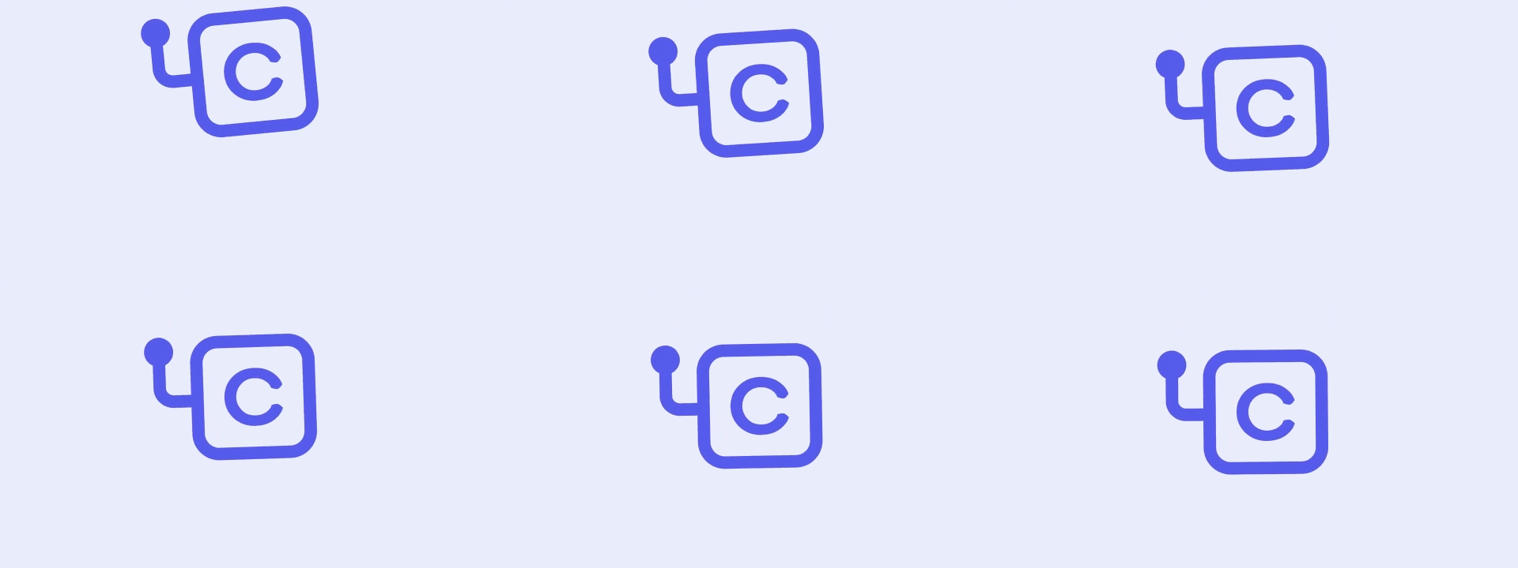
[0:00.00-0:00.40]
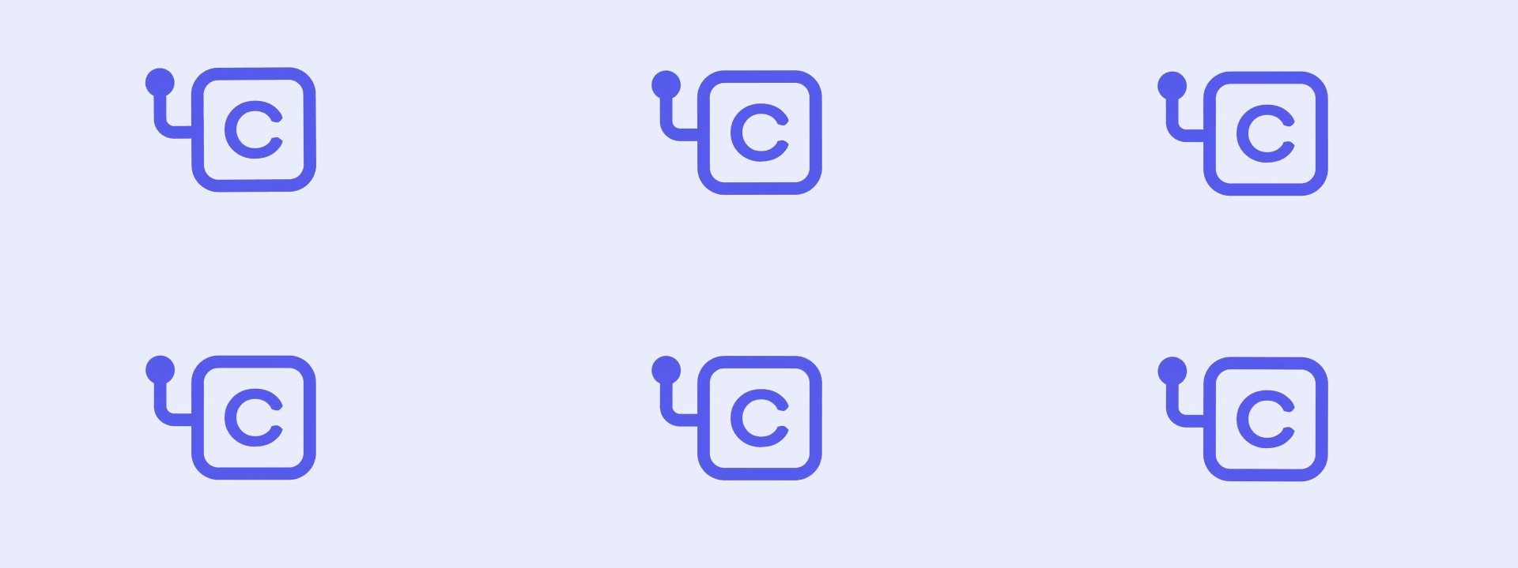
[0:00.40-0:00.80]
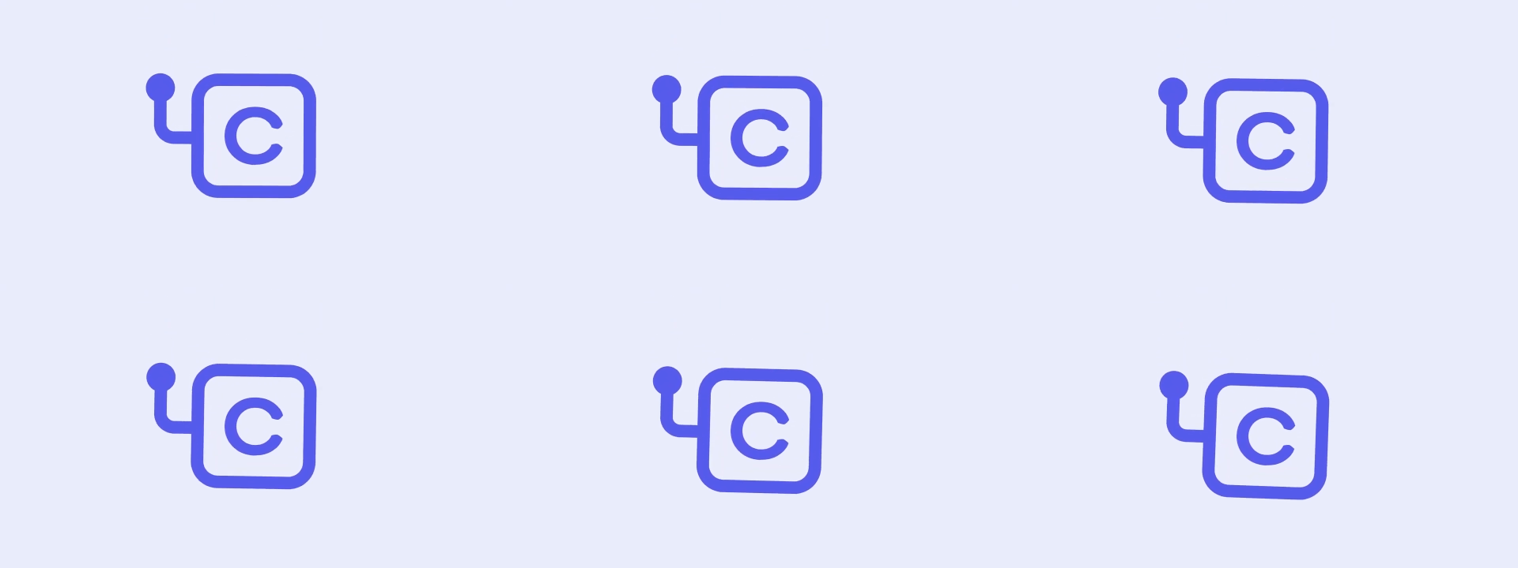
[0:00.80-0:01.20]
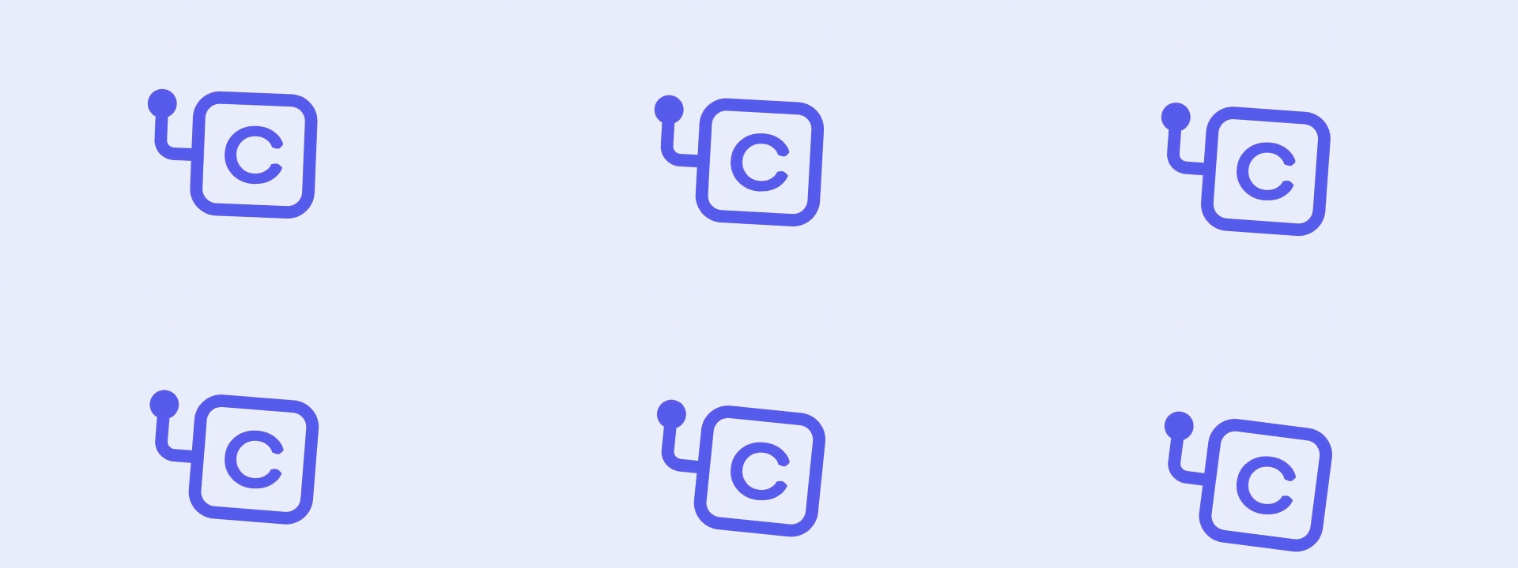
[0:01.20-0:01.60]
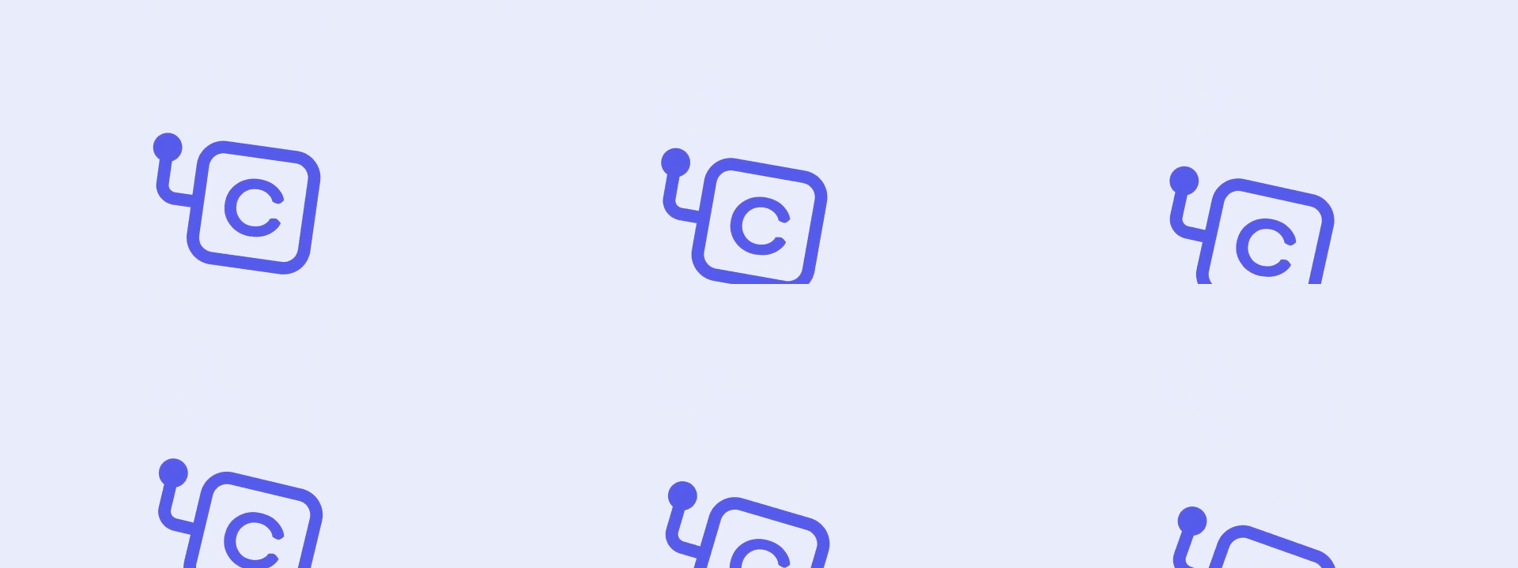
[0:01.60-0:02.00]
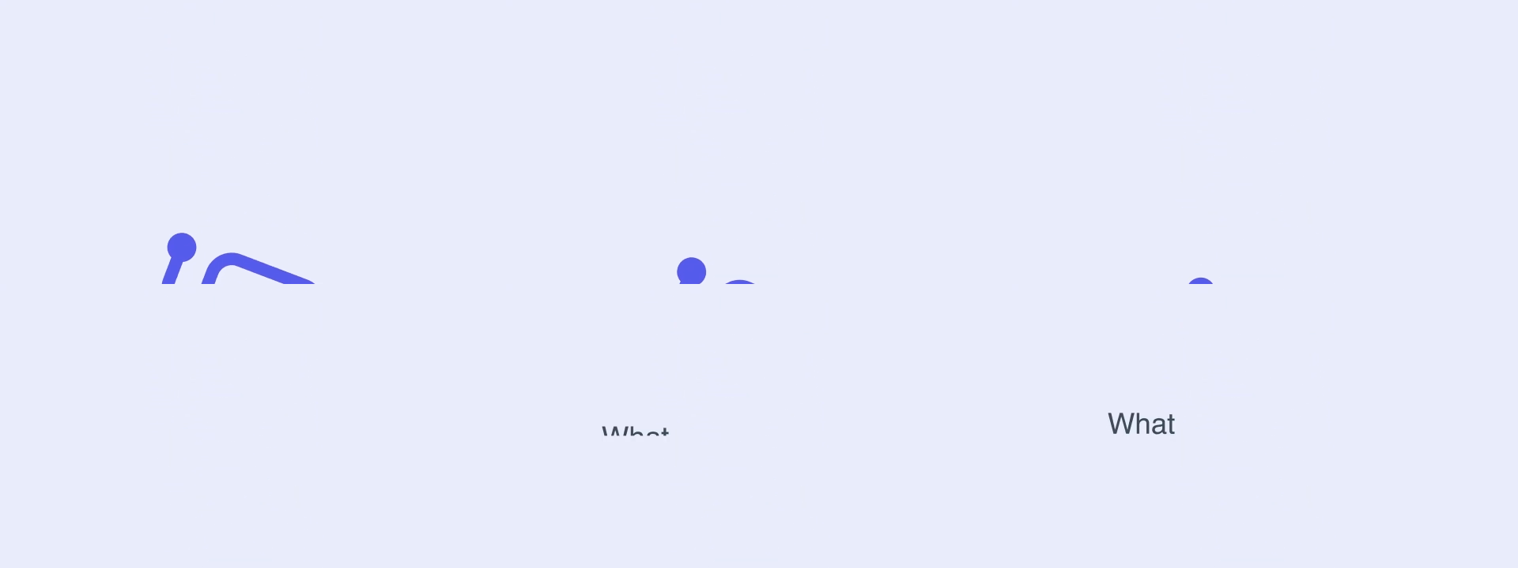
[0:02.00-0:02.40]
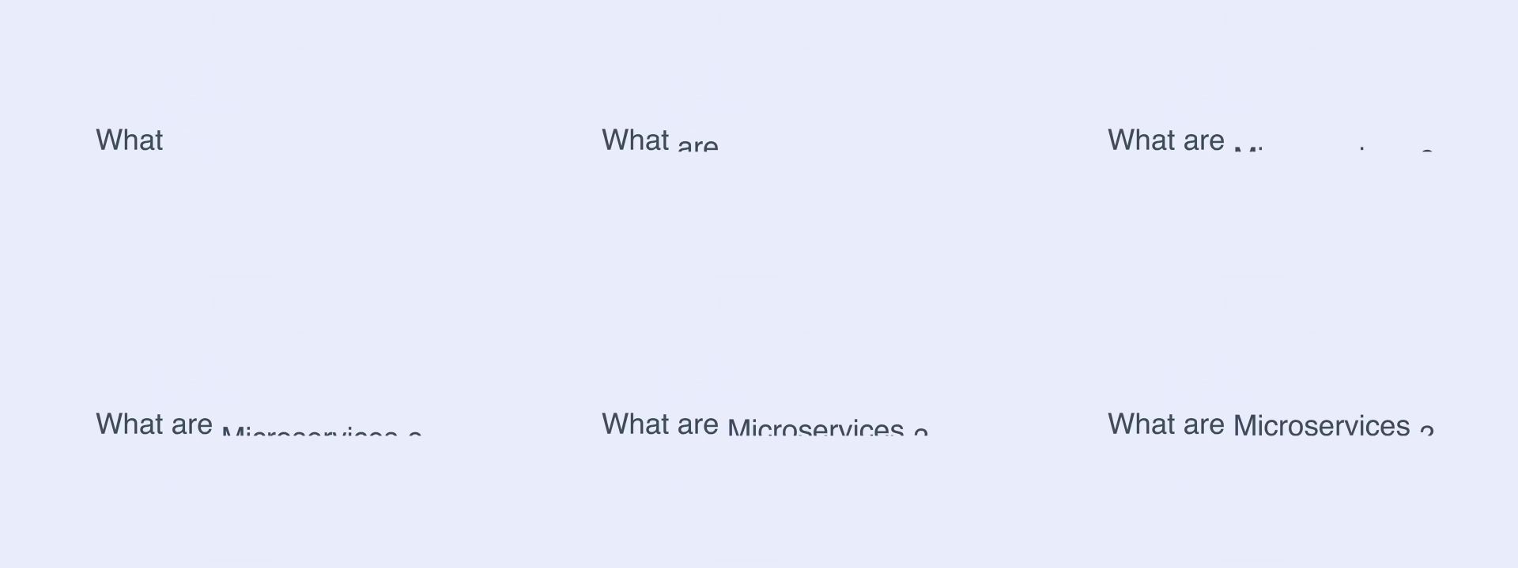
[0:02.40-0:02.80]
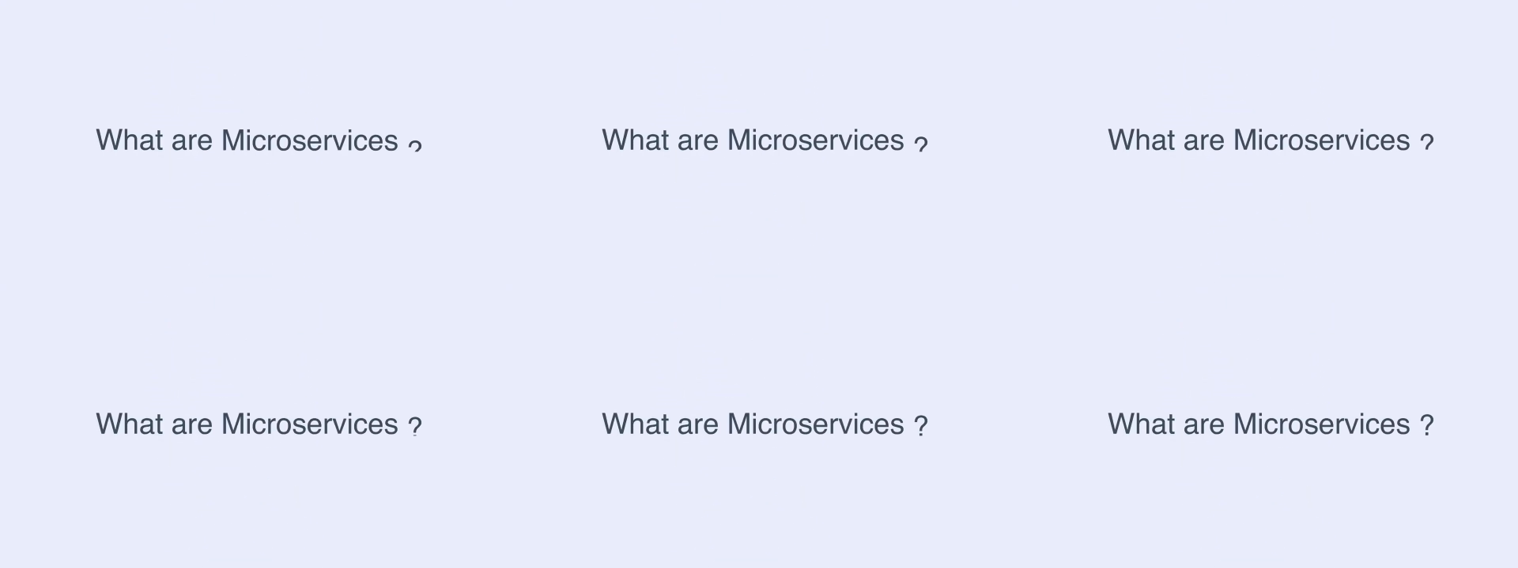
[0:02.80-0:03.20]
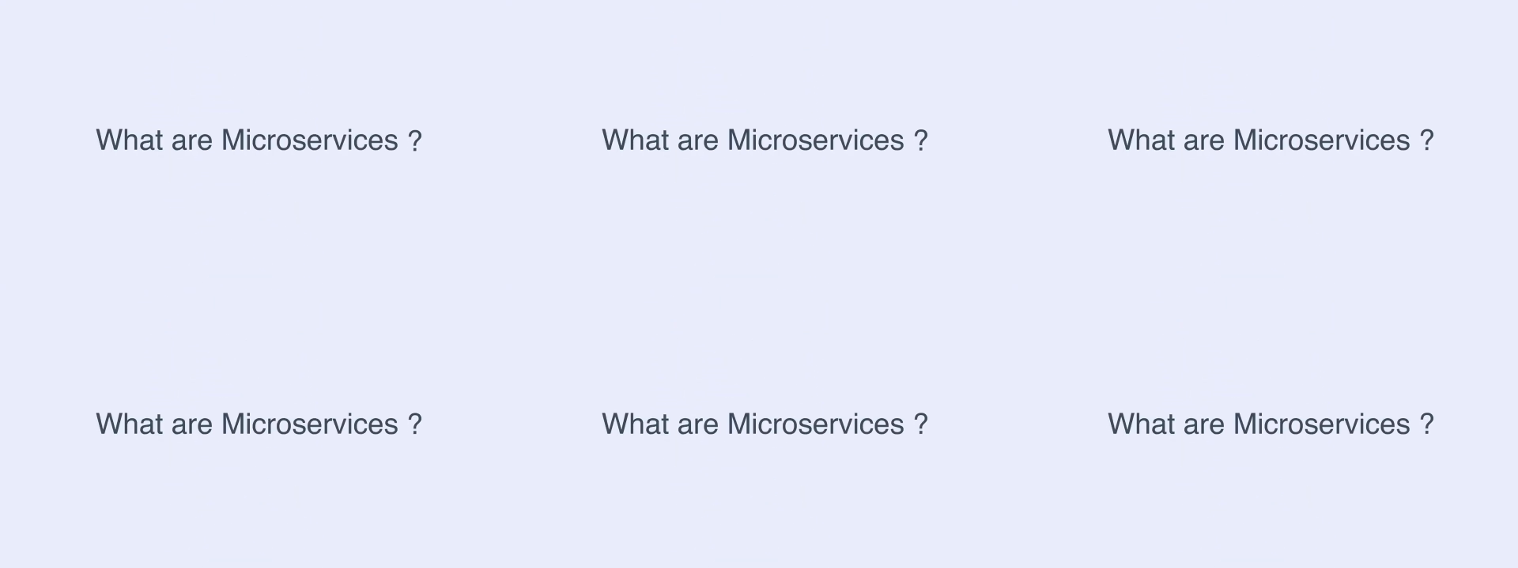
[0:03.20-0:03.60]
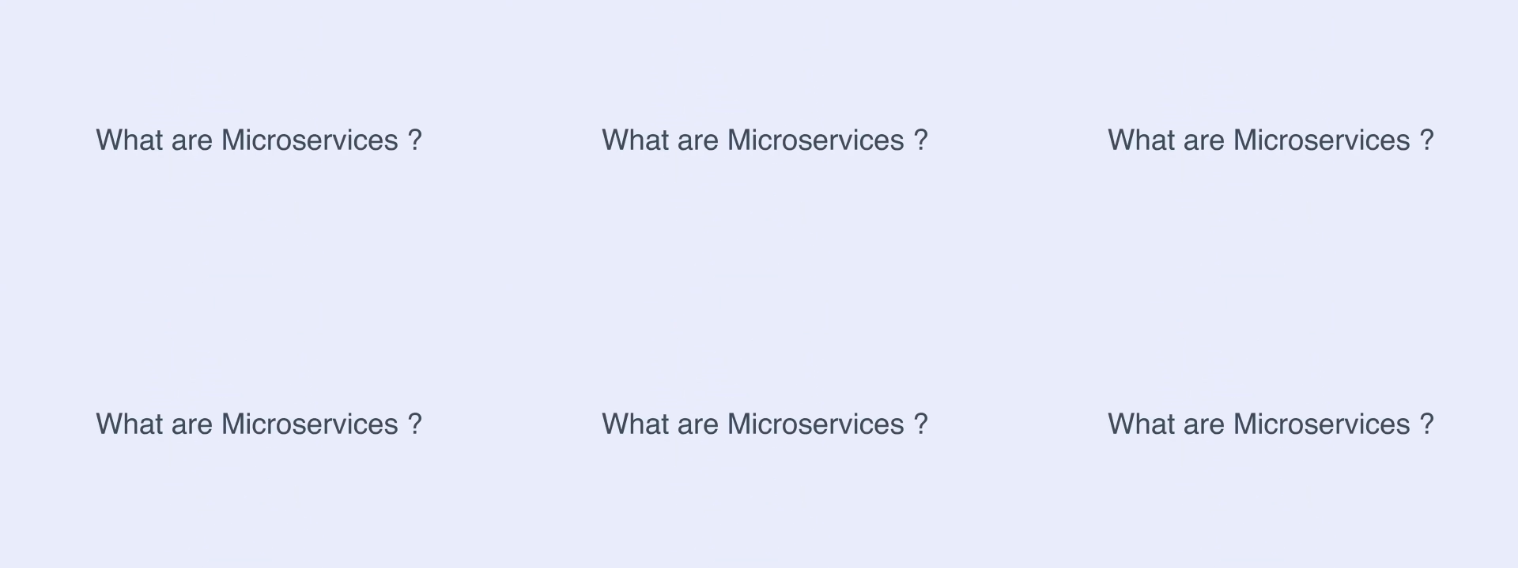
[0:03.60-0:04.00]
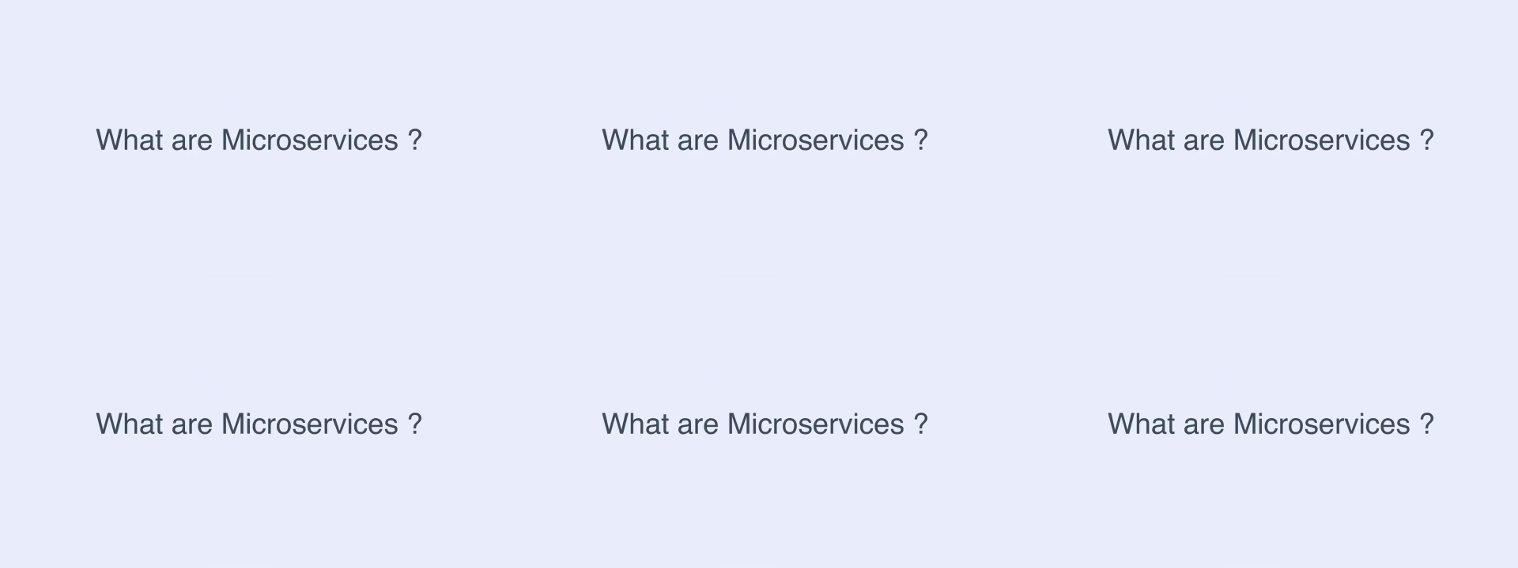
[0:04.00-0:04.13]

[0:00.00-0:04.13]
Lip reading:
No face is visible, so there are no lips to read.